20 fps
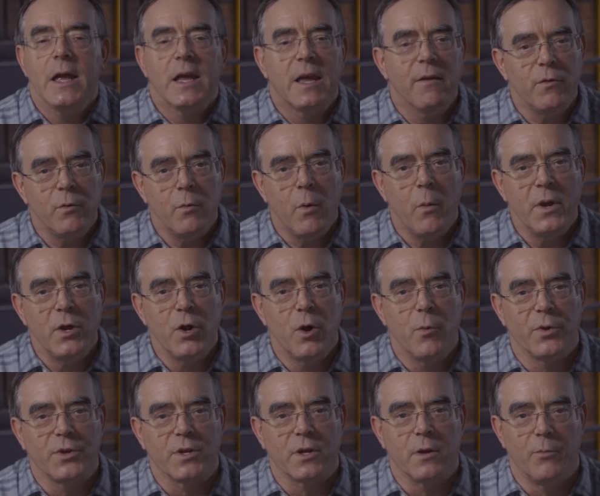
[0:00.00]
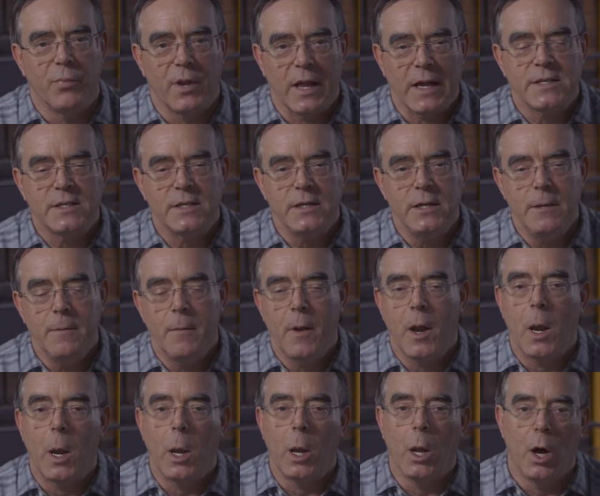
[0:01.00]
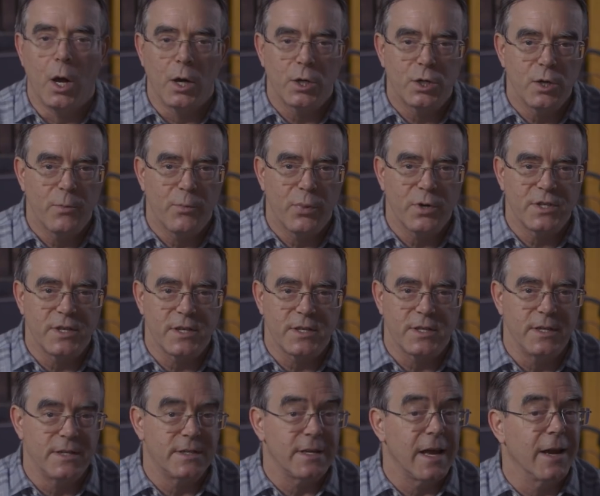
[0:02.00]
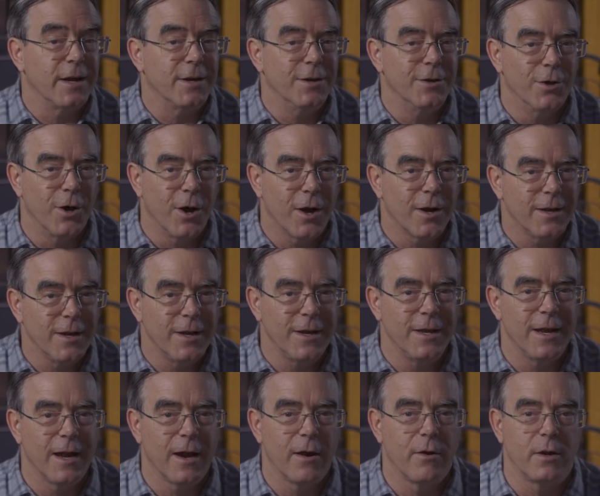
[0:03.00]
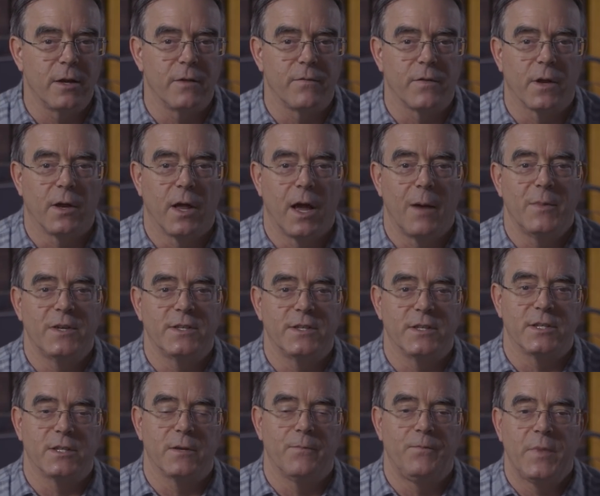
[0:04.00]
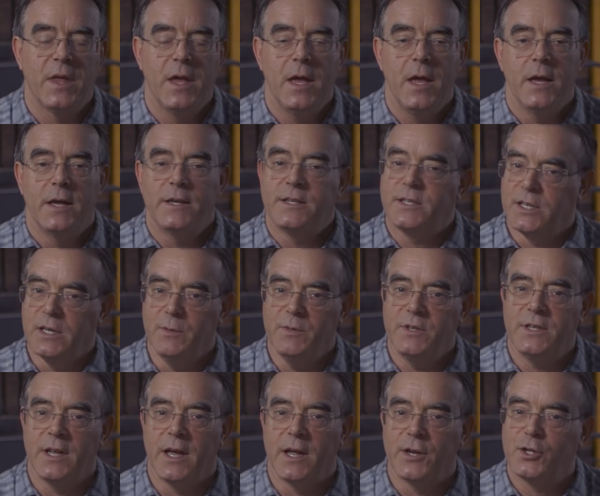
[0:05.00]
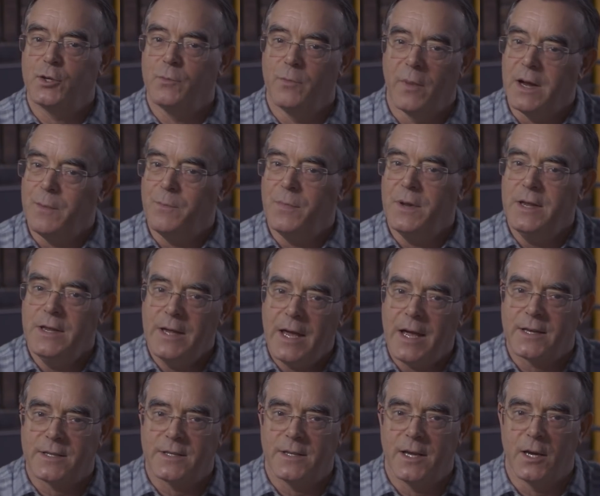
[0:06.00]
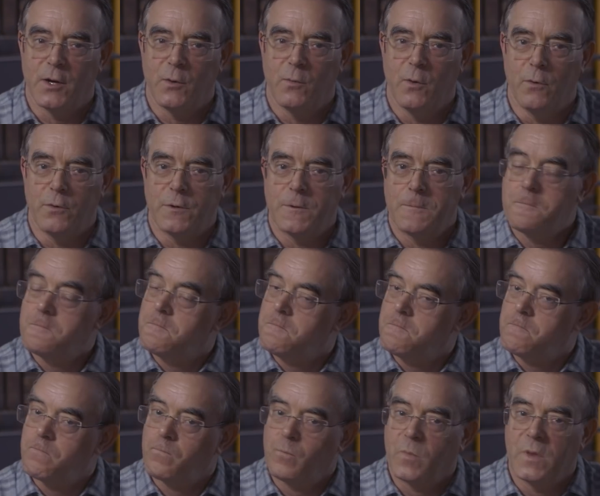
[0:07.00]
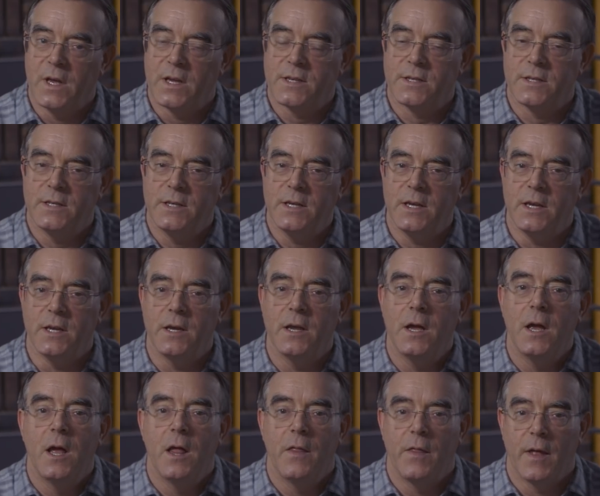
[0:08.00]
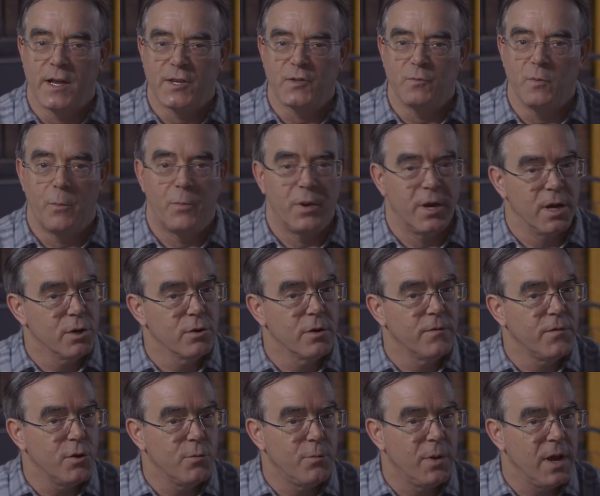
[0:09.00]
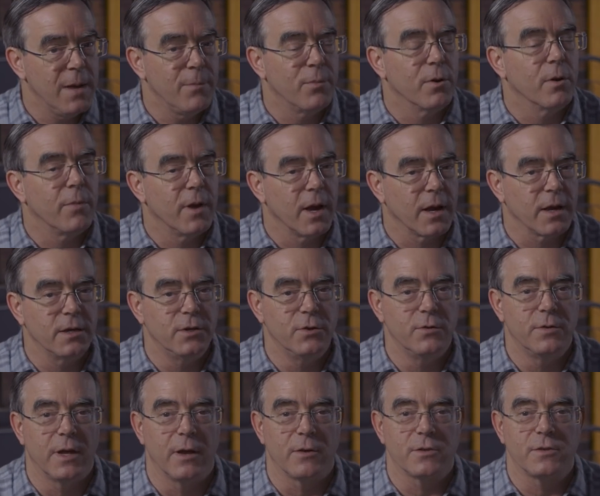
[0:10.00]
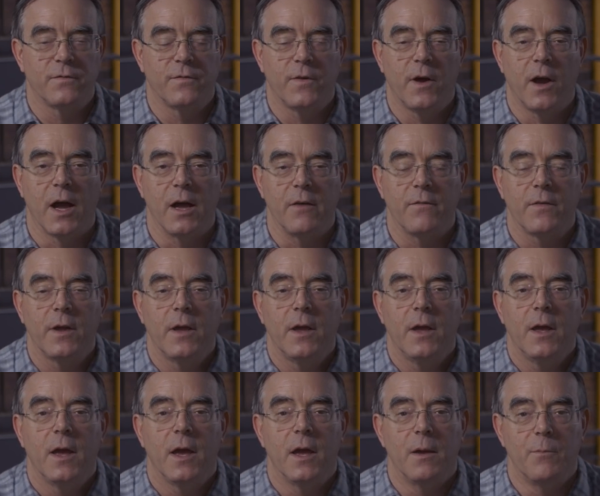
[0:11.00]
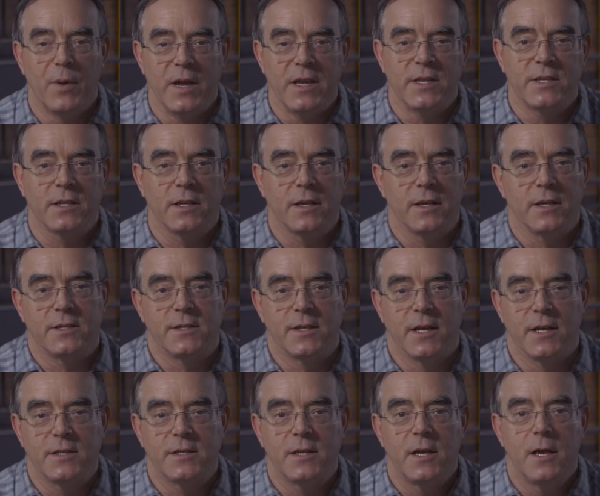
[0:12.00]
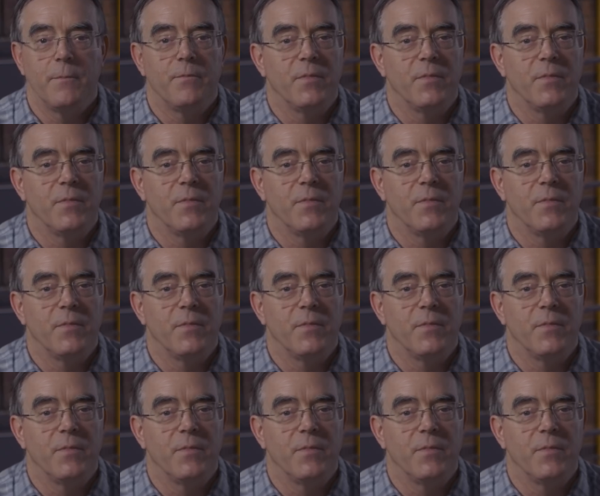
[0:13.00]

Given what we know about the complexity, long term persistence, and nonlinearity of the climate system, it seems the answer might be yes, end quote. Yes, indeed. That's from a peer reviewed paper back in 2005. And basically, it says